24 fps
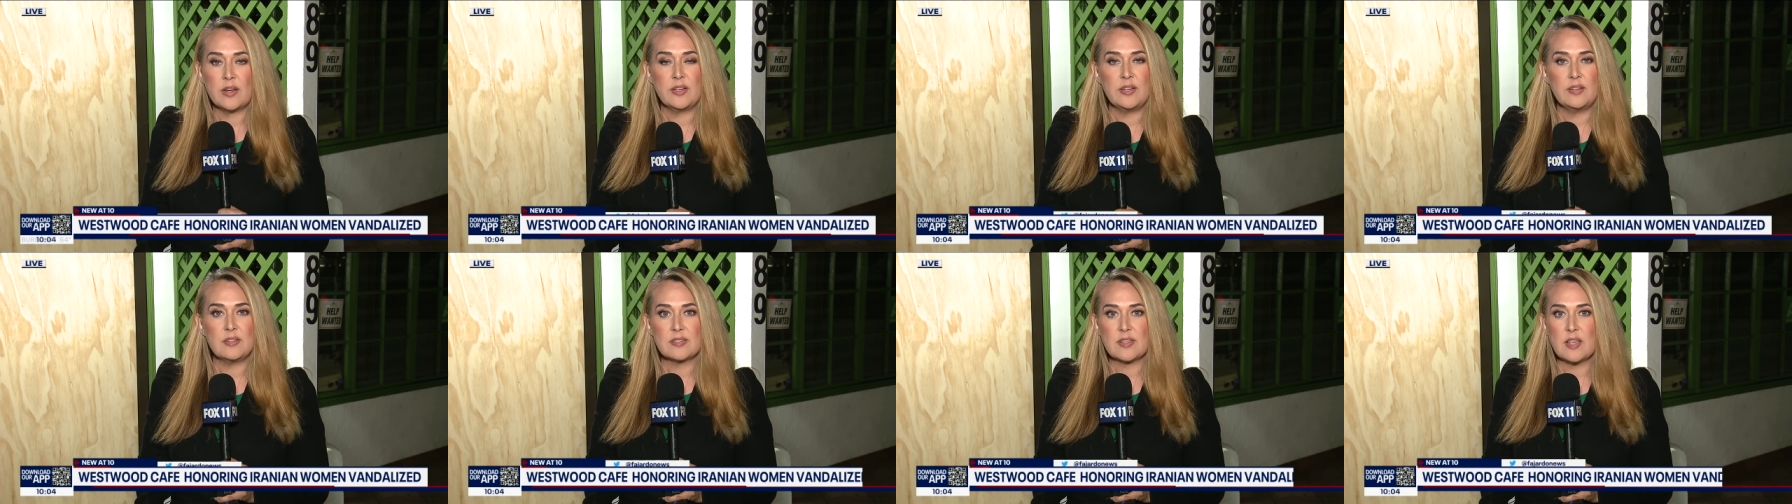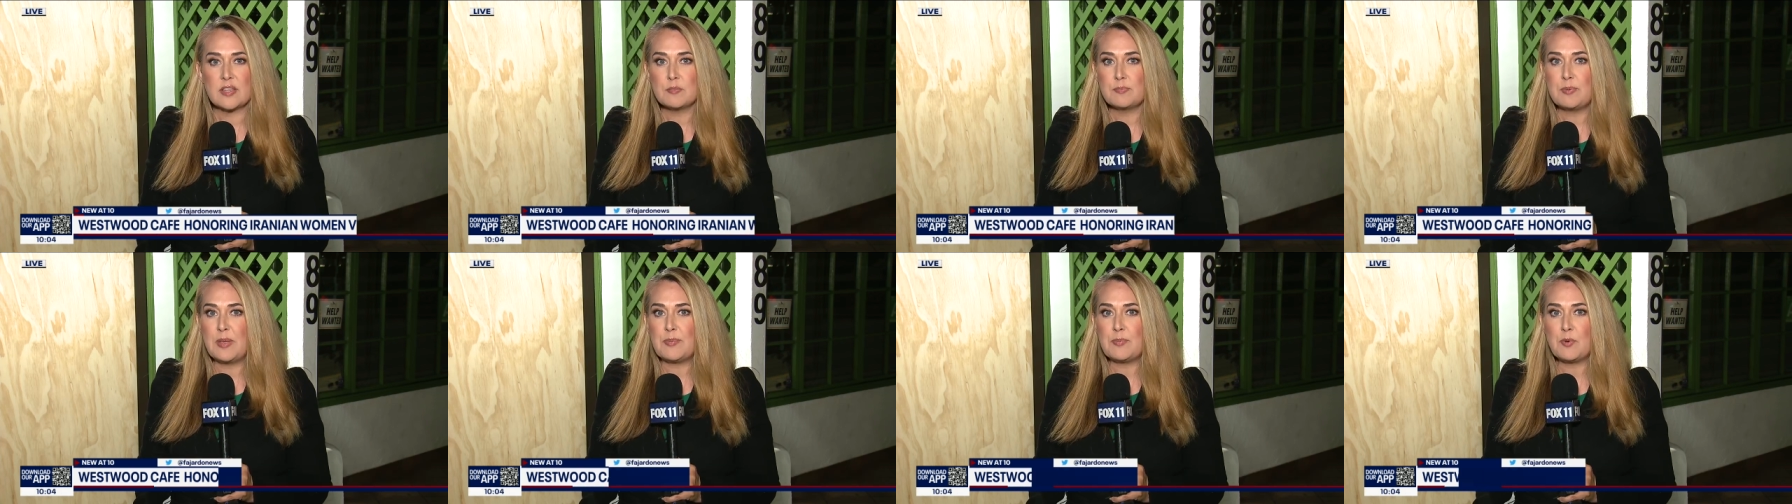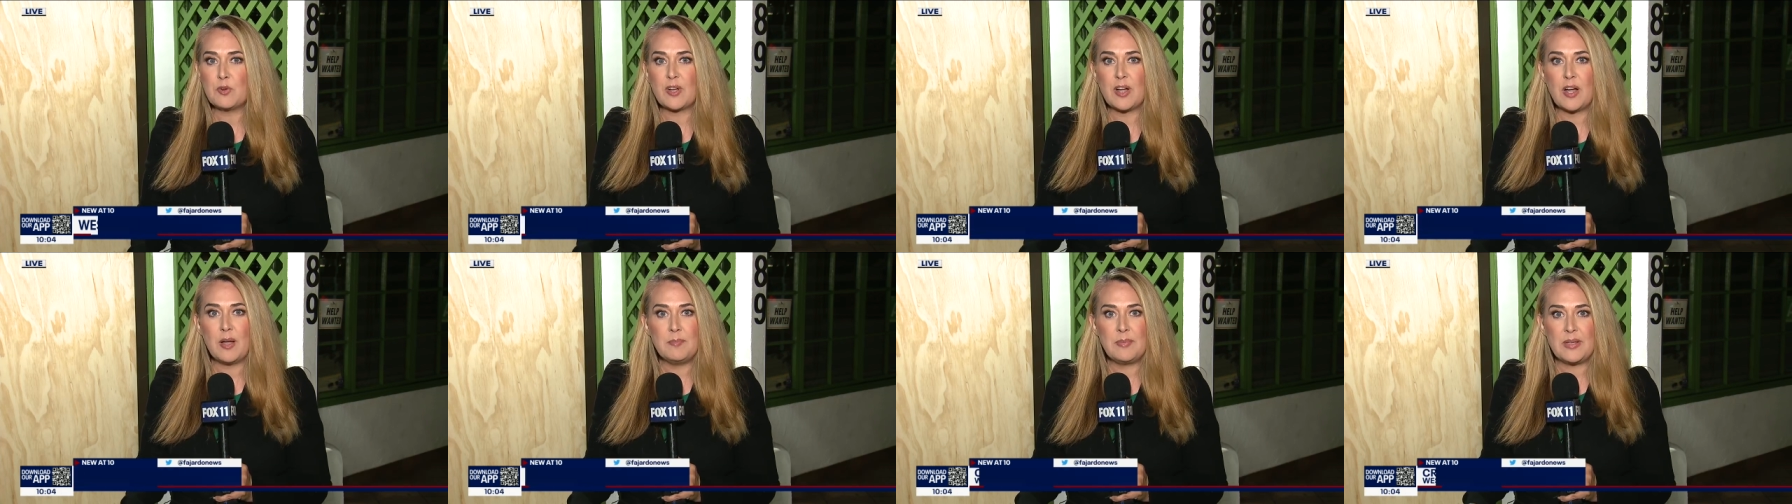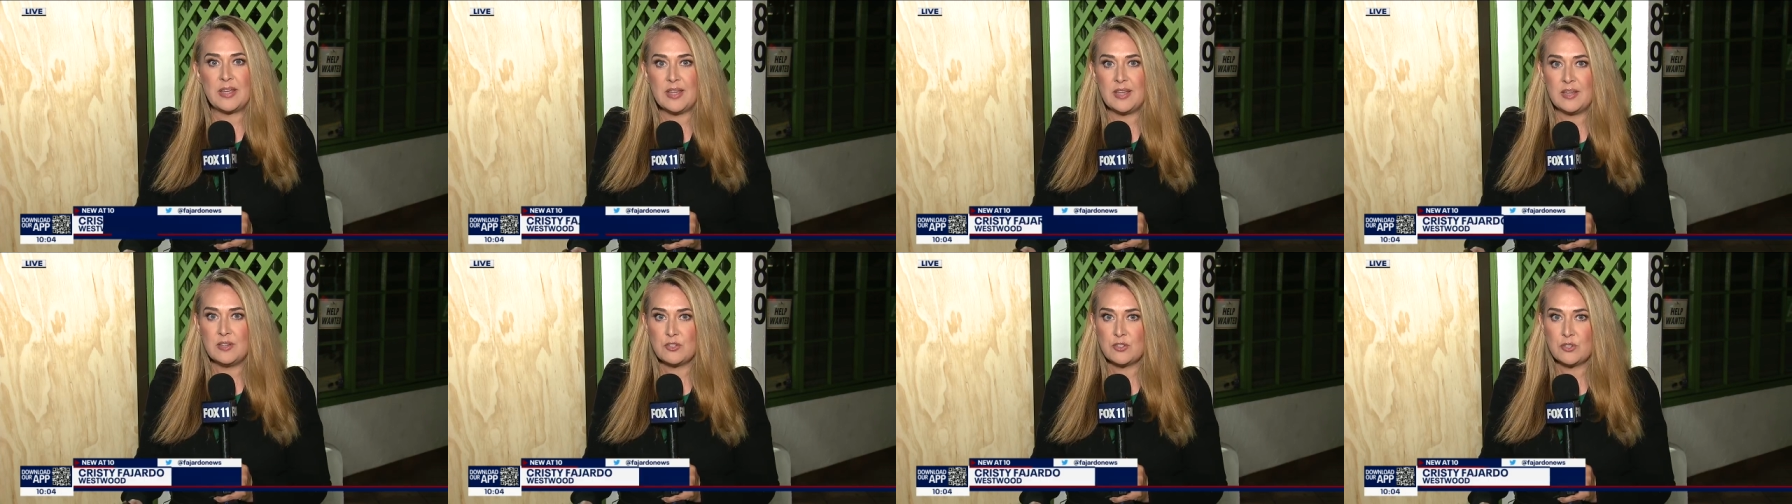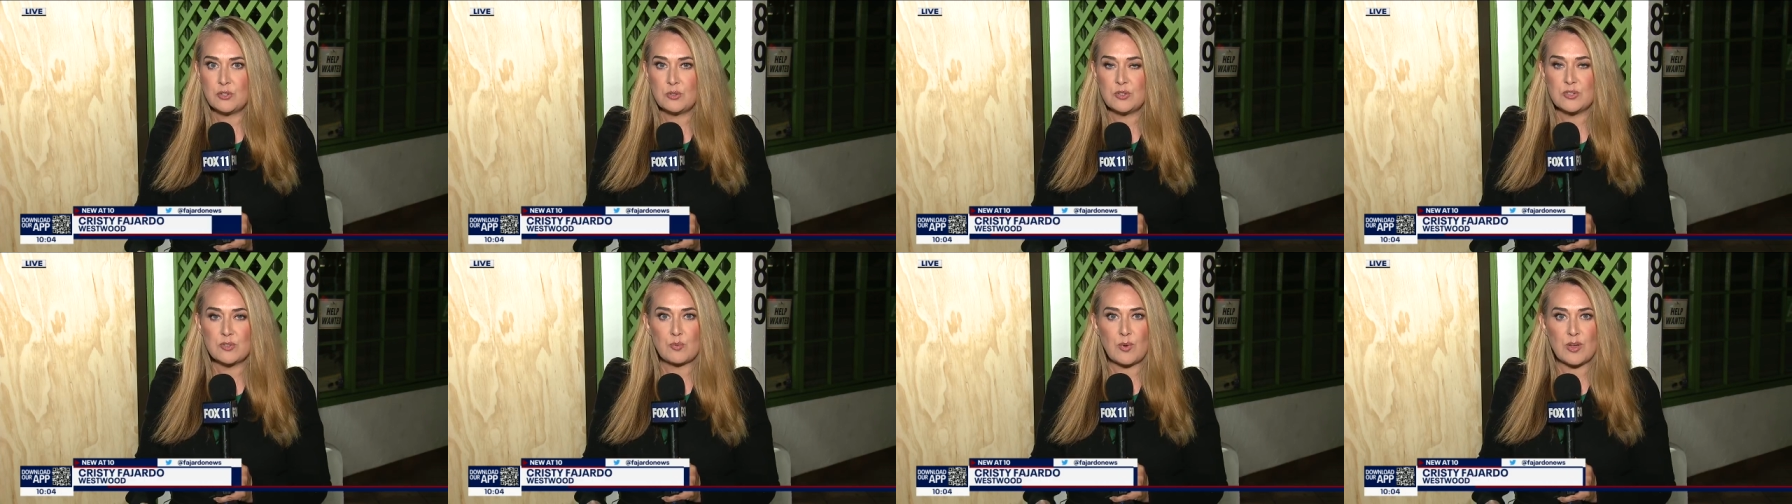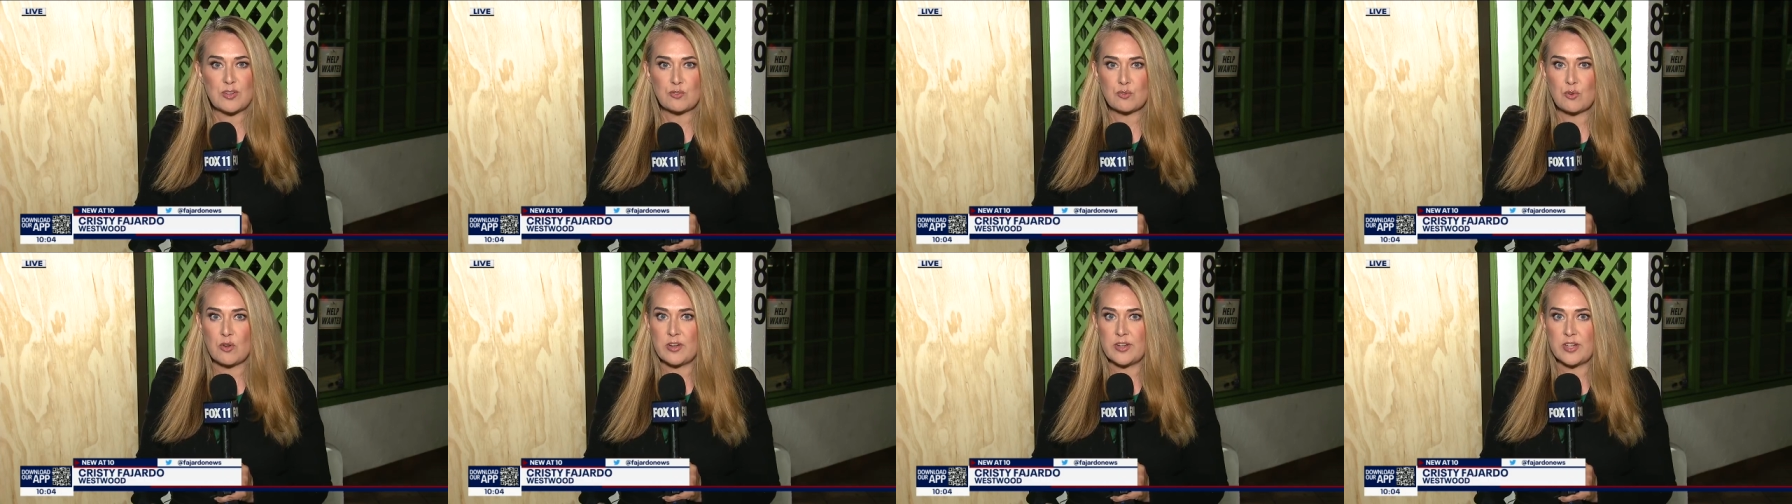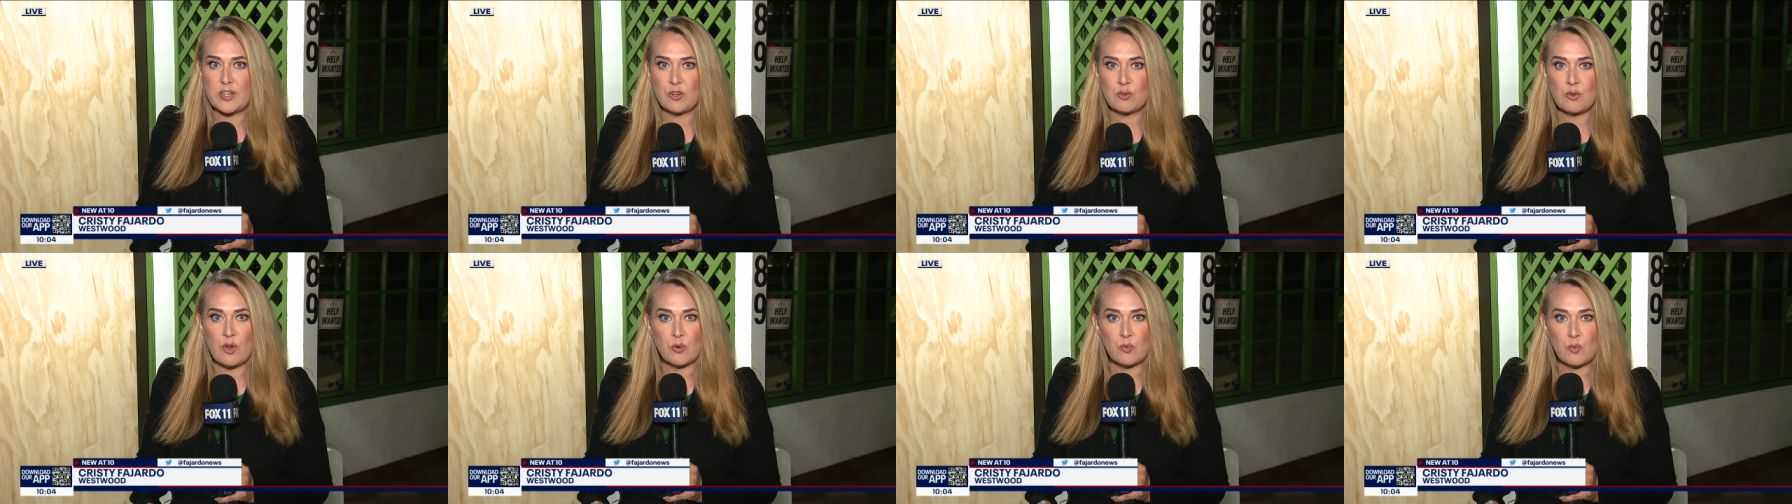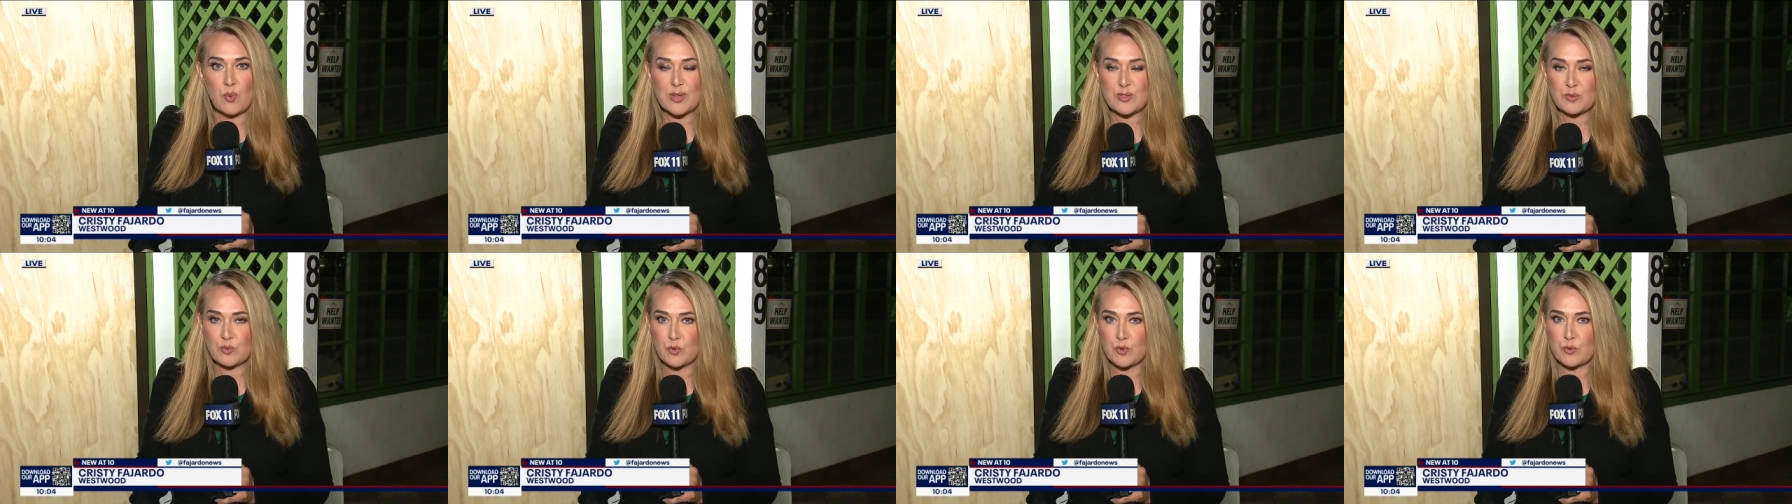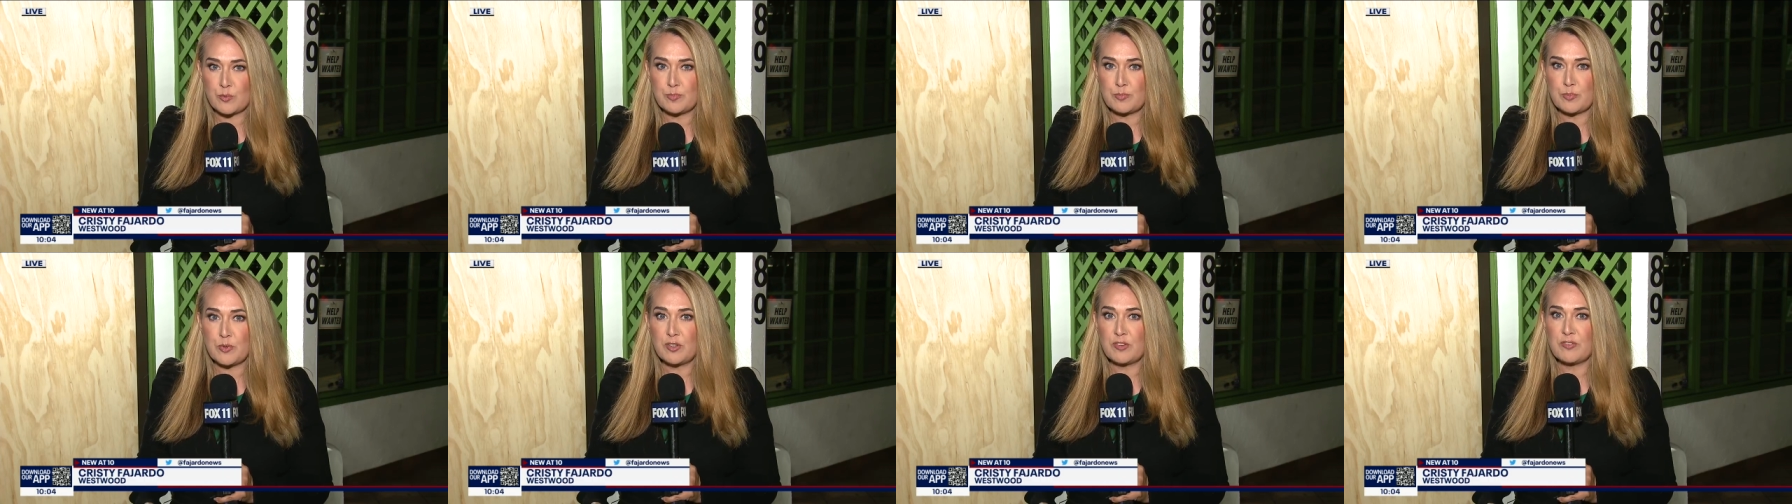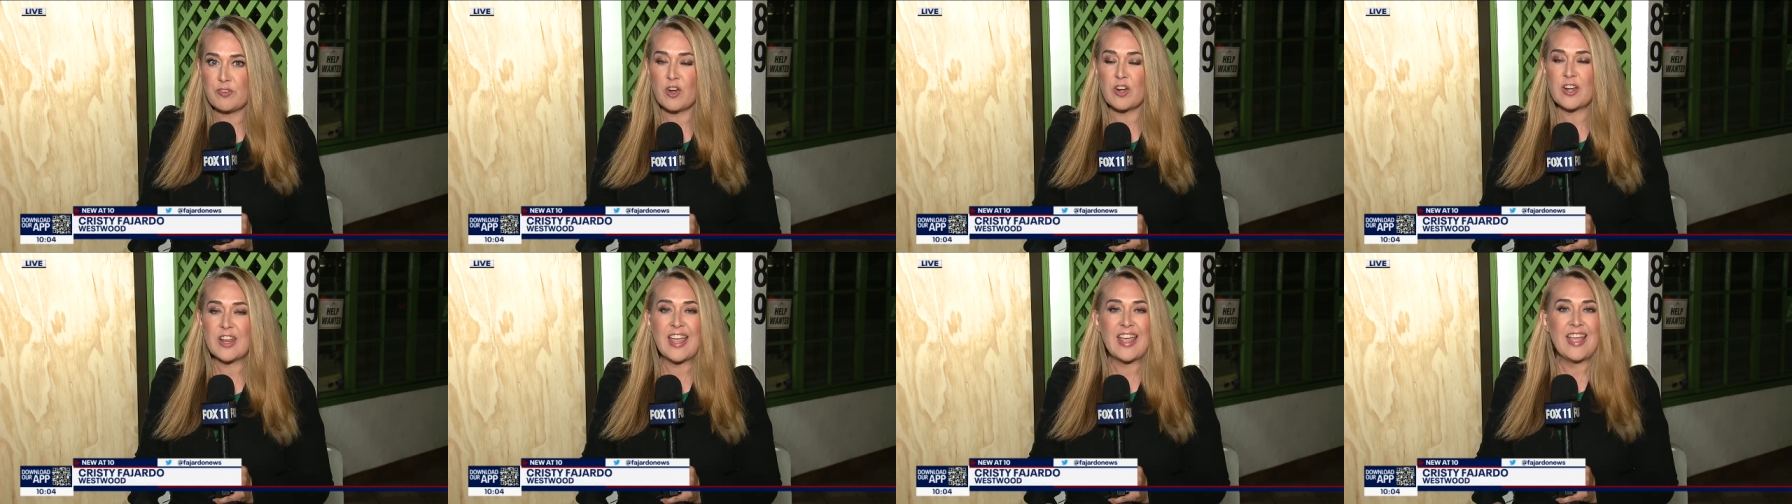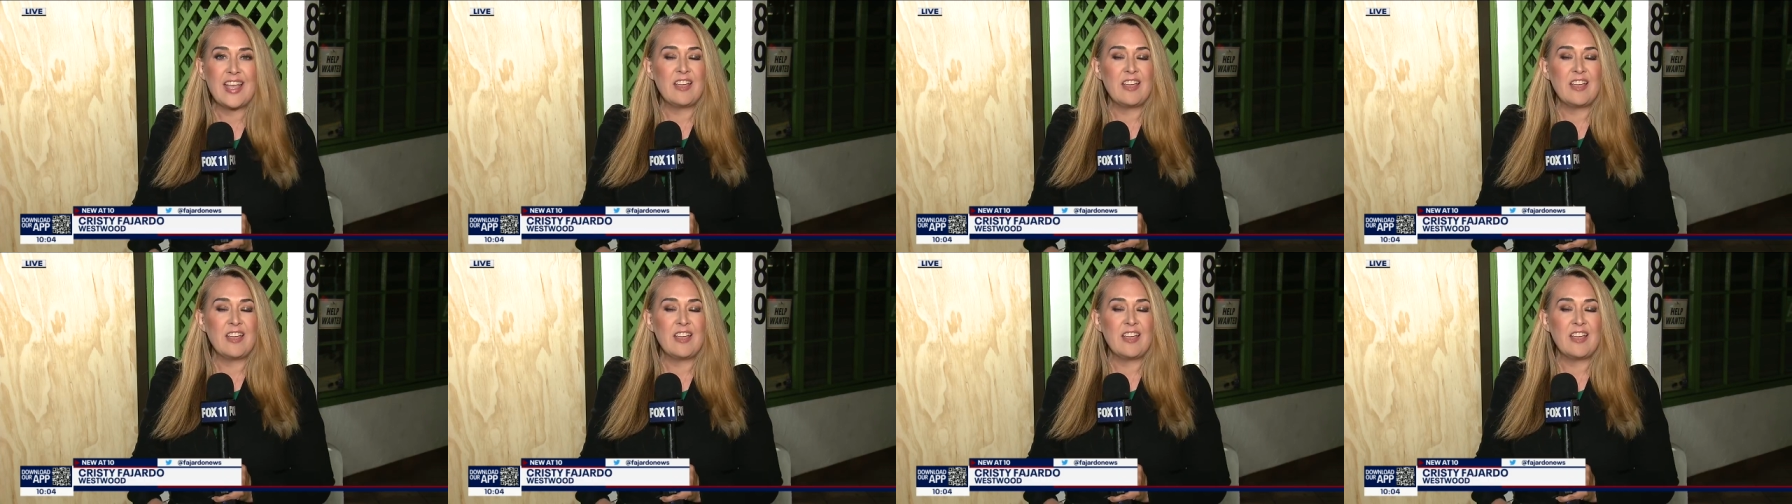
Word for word: He says people come into his restaurant here on Westwood Boulevard,